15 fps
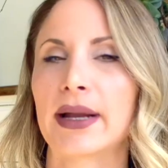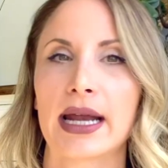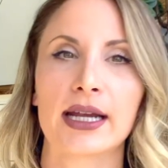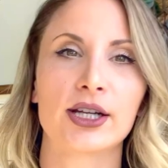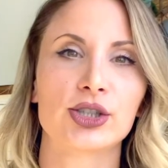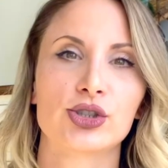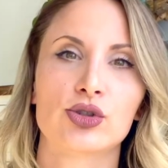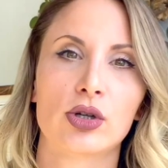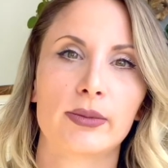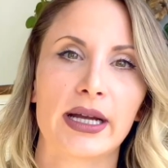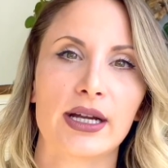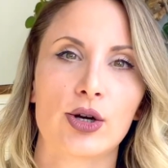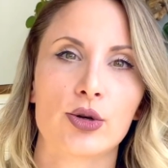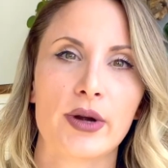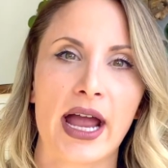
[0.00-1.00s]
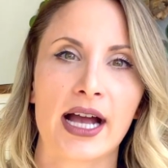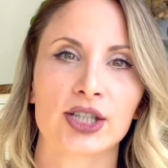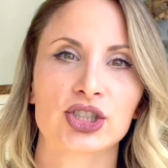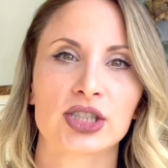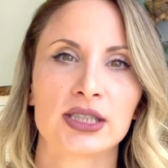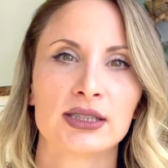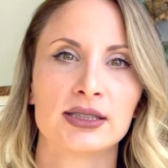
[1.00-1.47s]
I can control my own
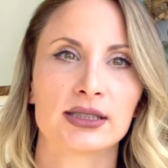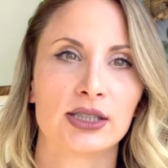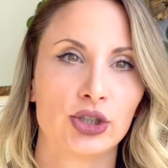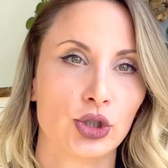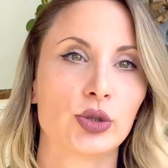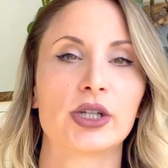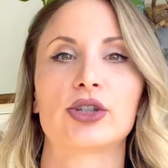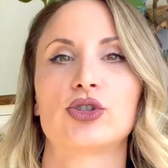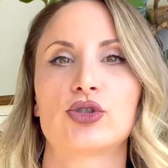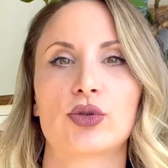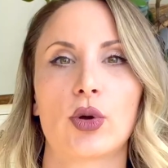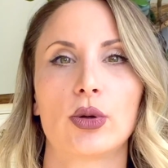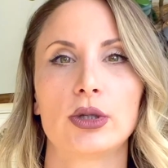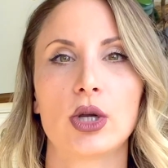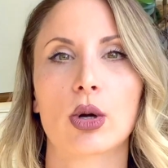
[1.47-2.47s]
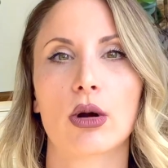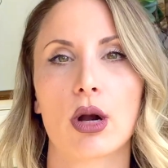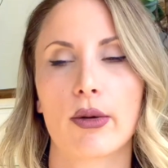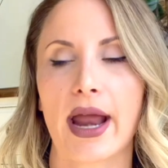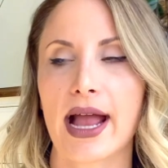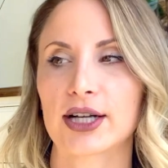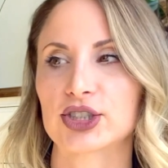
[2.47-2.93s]
actions and you can control your
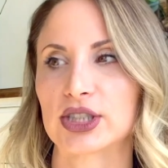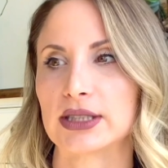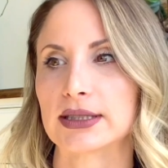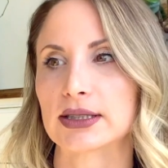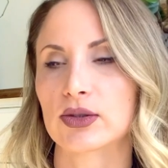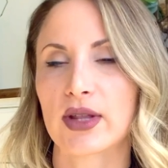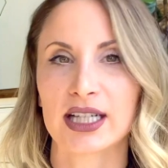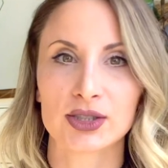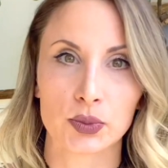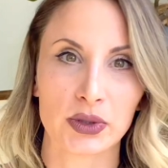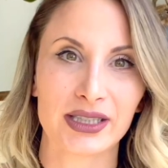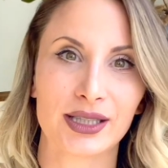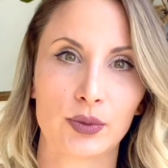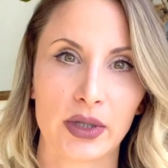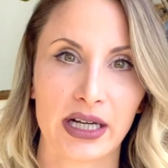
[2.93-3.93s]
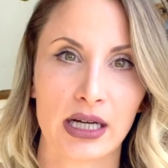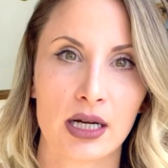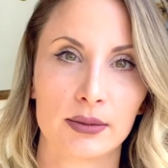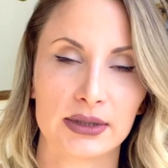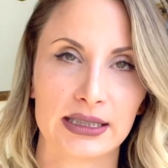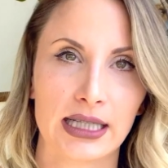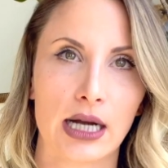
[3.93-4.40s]
own actions. So that's really what it
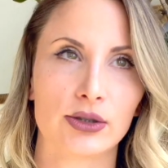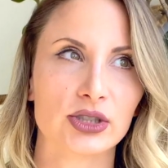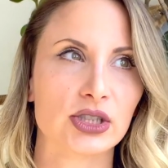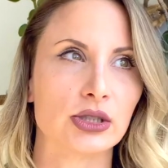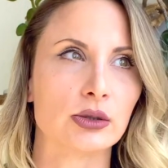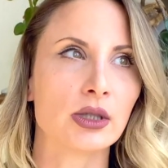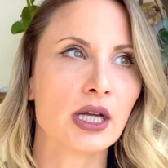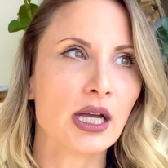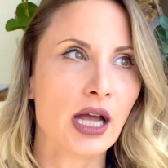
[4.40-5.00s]
comes down to.